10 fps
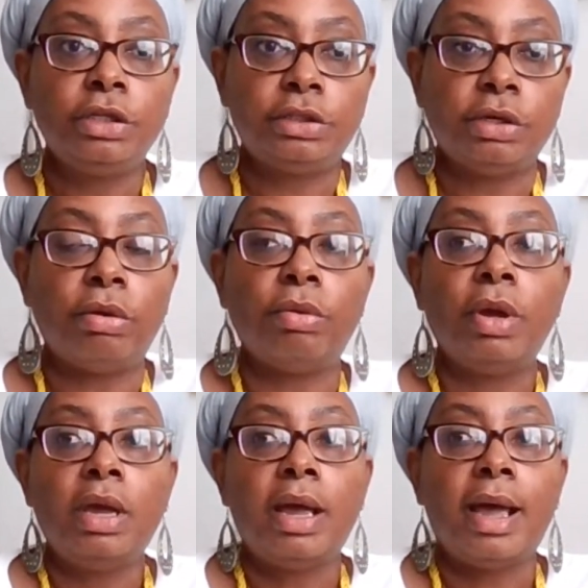
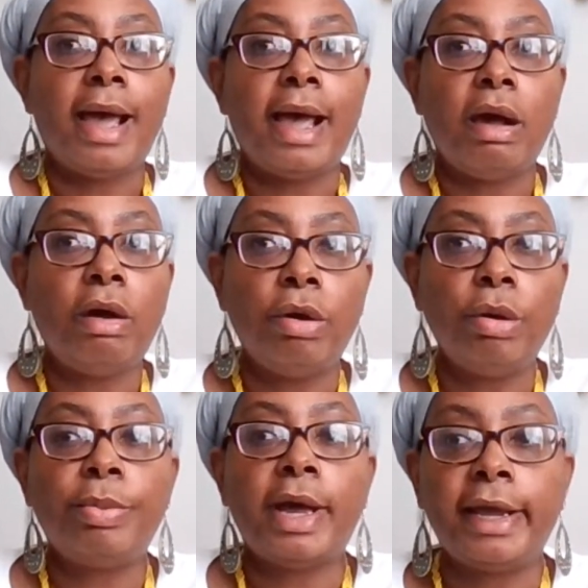So I
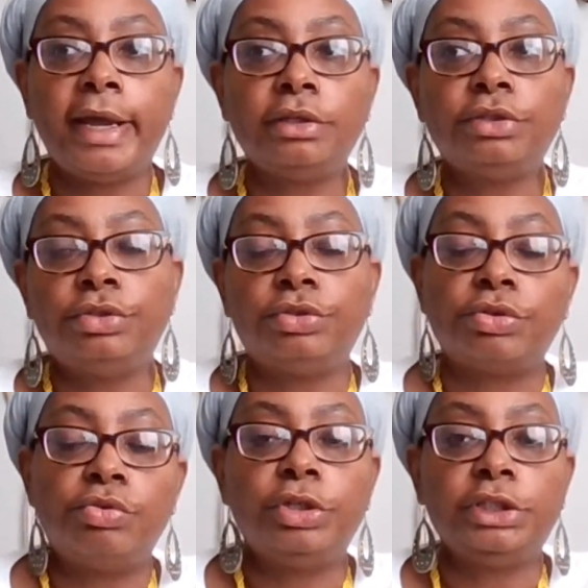hope I answered
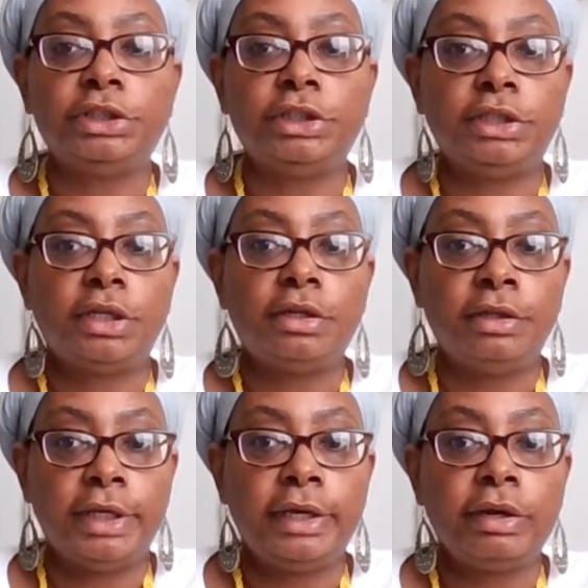your question
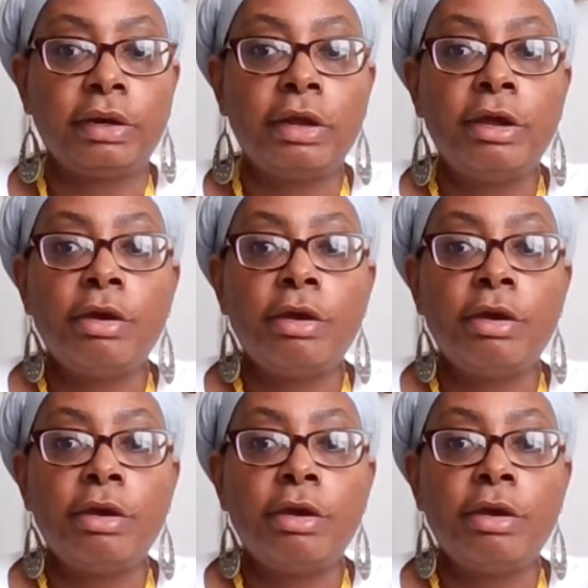there.